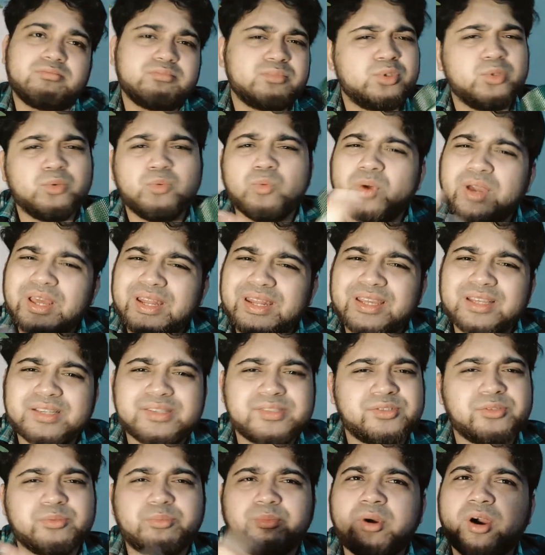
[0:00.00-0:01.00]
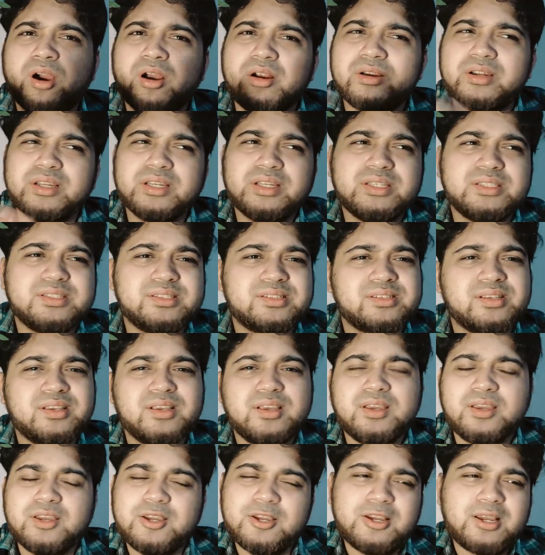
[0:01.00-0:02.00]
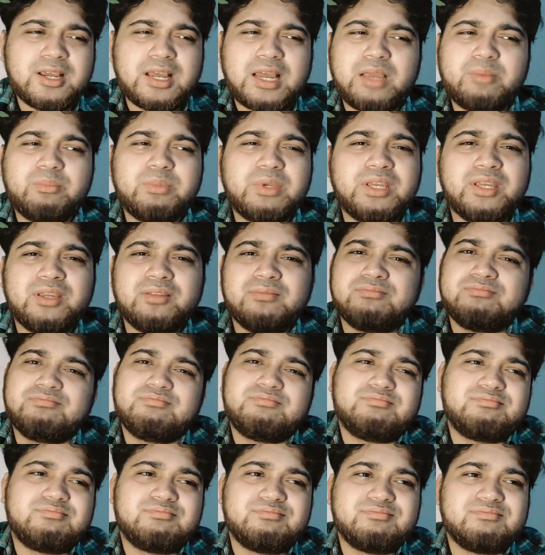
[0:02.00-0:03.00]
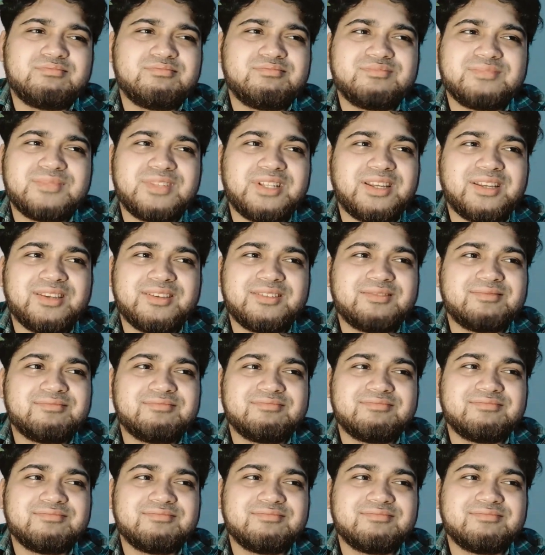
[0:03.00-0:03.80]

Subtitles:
to weddings, to parties. I mean, like,